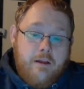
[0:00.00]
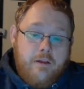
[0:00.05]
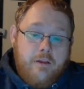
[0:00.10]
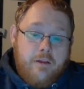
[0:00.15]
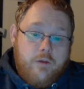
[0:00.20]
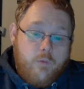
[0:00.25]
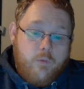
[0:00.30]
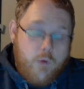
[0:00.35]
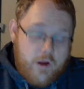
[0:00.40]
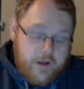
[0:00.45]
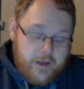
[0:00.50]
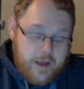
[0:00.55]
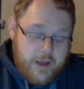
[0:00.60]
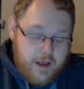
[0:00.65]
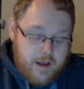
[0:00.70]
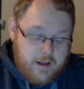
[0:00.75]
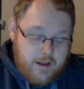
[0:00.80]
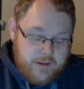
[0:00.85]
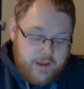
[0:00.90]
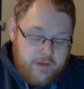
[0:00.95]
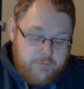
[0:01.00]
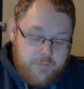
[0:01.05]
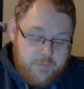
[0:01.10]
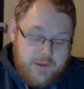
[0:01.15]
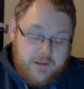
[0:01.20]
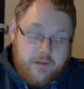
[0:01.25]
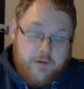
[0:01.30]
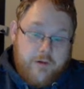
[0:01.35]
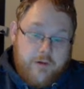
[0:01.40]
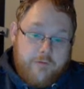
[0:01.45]
the one card I've
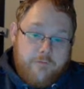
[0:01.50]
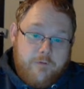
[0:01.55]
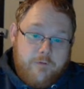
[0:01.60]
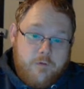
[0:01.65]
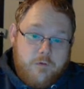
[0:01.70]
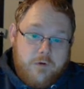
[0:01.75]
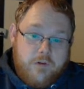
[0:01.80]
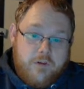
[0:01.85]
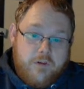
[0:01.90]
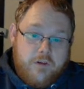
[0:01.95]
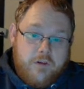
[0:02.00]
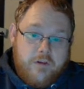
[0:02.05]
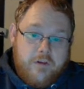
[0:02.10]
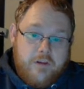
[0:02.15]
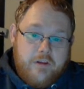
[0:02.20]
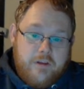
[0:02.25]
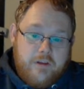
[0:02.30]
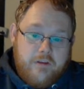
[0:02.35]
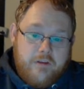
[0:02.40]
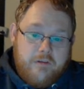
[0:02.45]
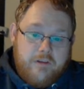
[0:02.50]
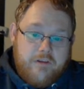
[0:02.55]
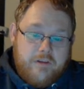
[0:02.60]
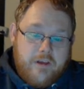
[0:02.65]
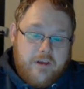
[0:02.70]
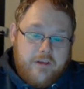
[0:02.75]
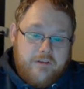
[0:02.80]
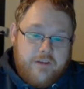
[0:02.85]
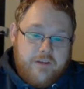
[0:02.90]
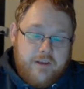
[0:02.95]
been looking forward to
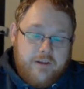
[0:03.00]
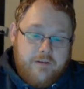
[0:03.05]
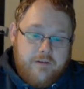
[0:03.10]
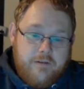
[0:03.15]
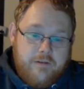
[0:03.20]
discussing,